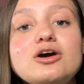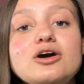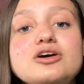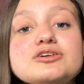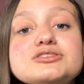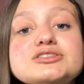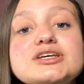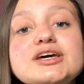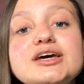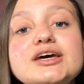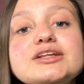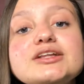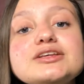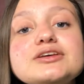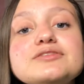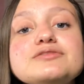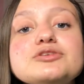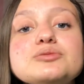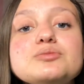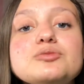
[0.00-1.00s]
all 10
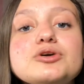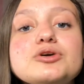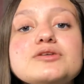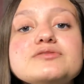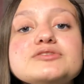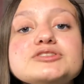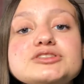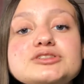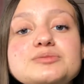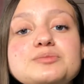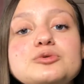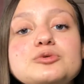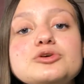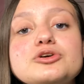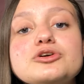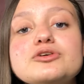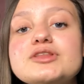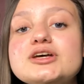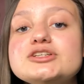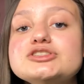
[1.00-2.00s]
if you're more of a simple
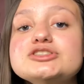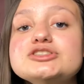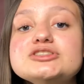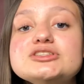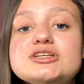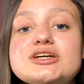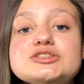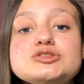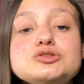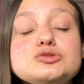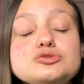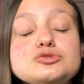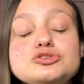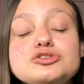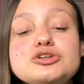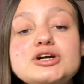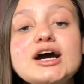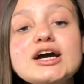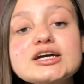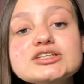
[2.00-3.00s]
girl that just likes
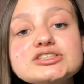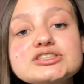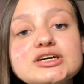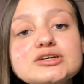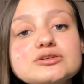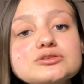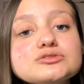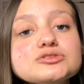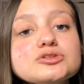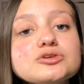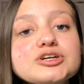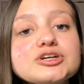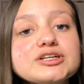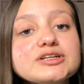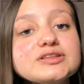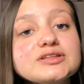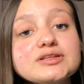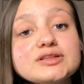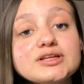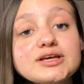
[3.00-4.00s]
neutral eyeshadows or
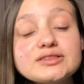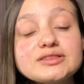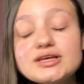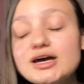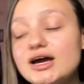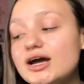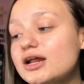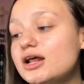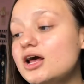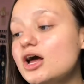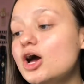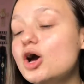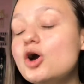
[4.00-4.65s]
anything like that.